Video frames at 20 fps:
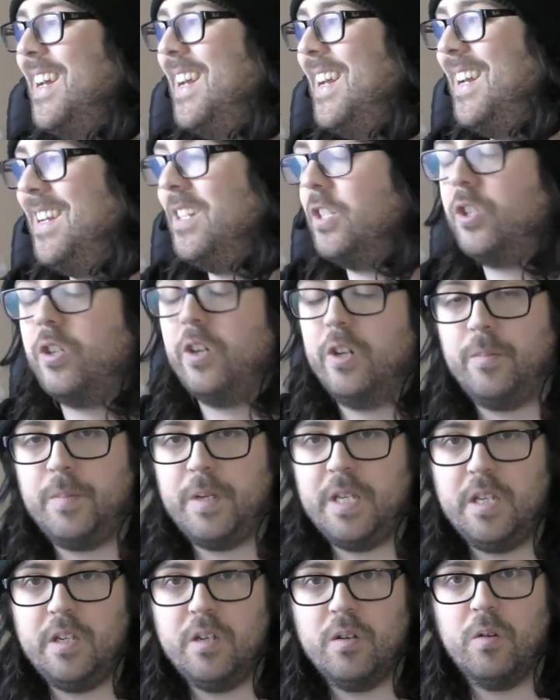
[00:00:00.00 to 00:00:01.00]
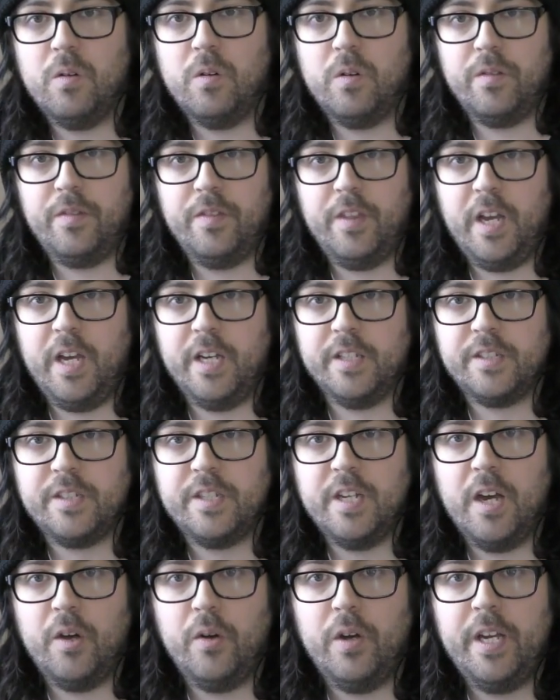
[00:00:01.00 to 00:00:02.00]
is going to be on that.
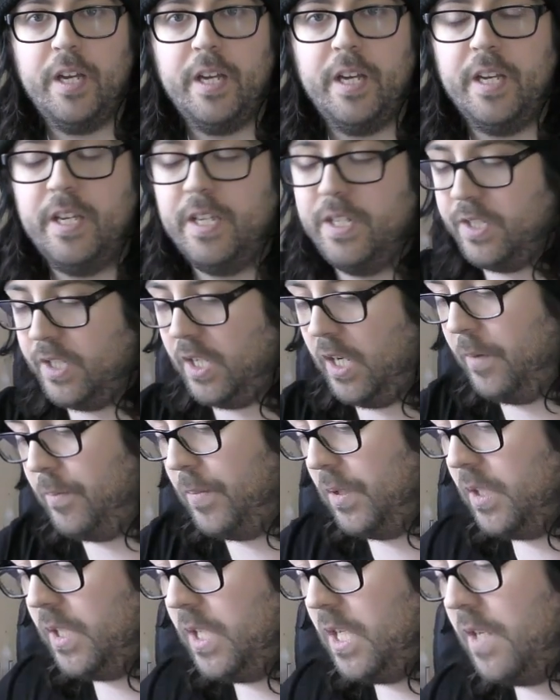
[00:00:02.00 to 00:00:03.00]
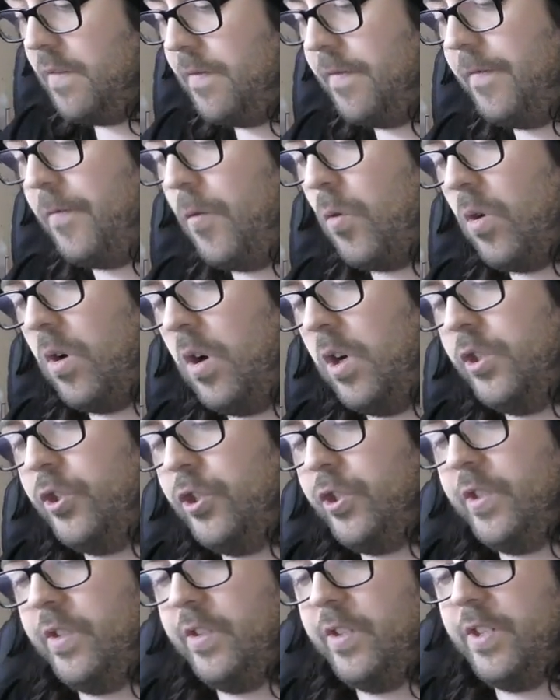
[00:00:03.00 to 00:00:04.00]
Now, it is, I believe,
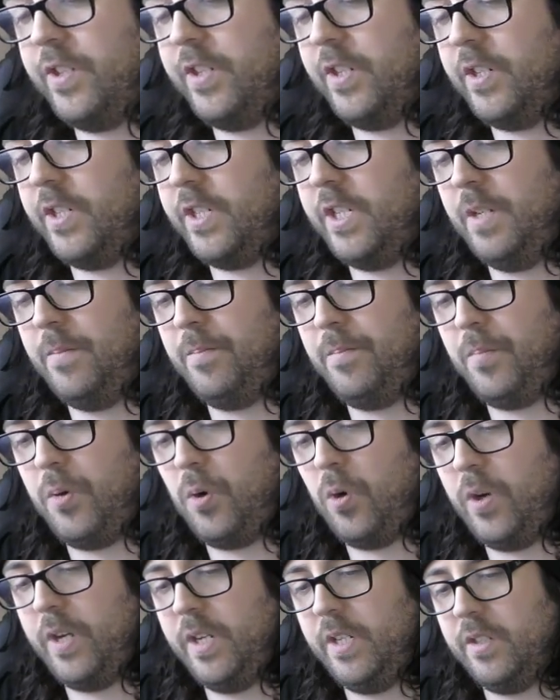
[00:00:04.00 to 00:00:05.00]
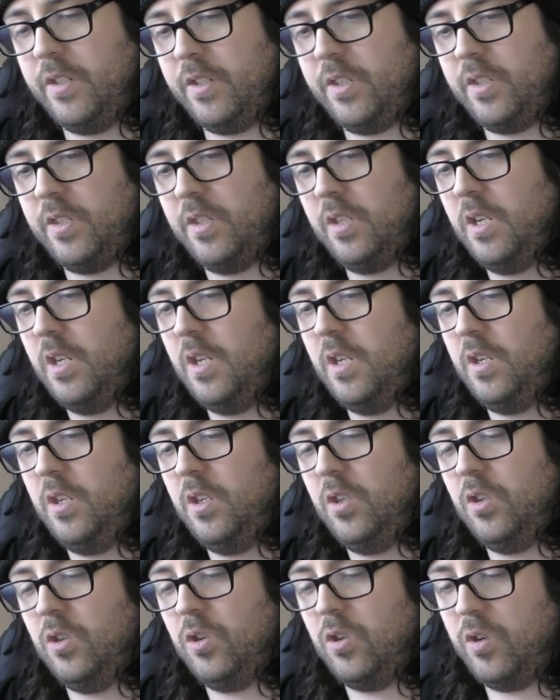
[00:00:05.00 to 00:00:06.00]
430 points
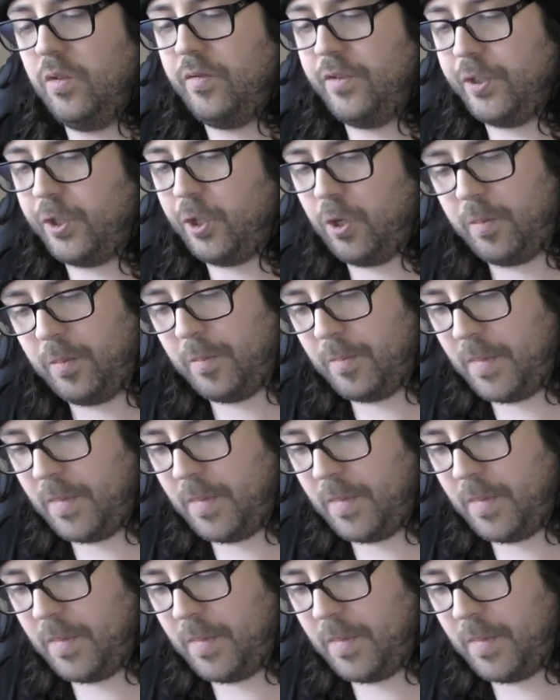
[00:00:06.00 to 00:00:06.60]
off the top of